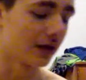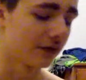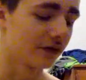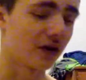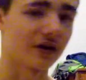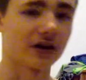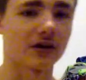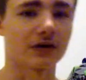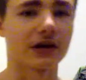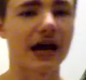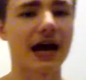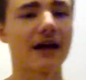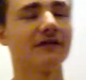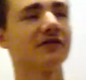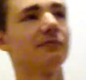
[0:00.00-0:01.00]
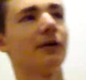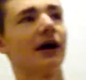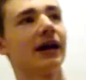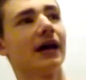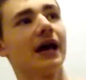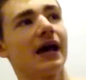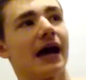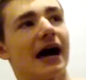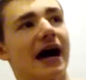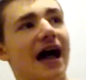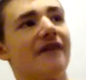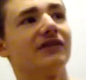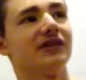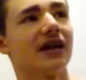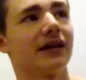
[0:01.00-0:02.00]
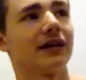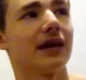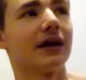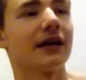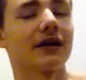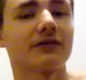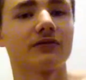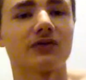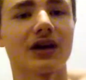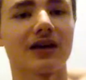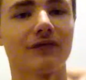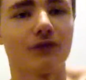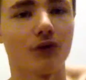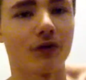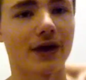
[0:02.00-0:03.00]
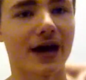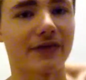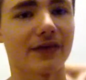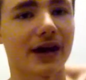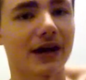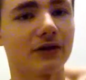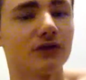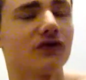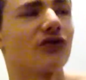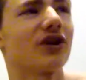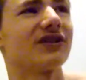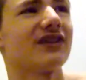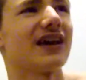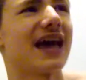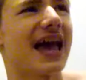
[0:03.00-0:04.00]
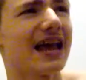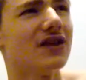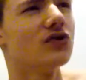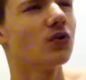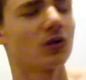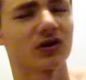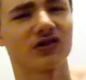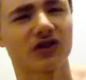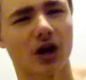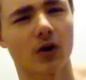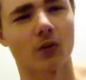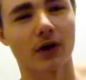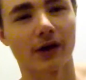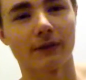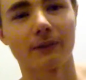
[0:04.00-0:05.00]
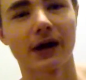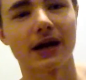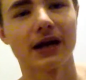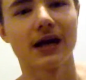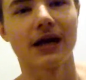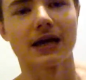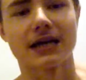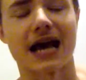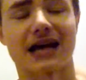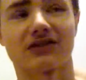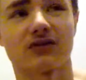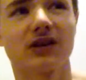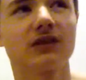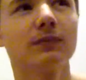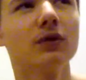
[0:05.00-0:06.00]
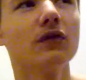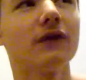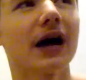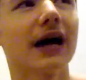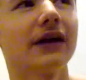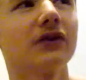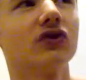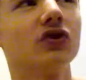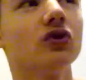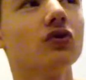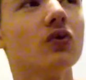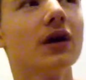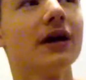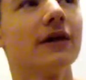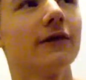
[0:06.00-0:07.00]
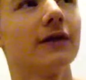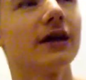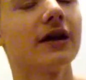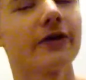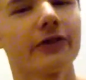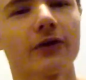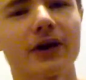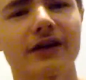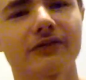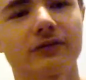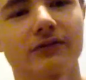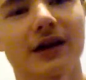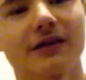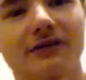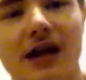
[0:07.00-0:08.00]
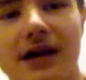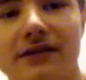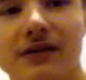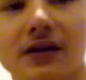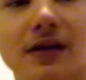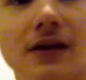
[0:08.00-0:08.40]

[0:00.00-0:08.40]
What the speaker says: target your calves. But I have a dedicated exercise for that I usually like to end or start with. But yeah, so let's move on to the third exercise, guys.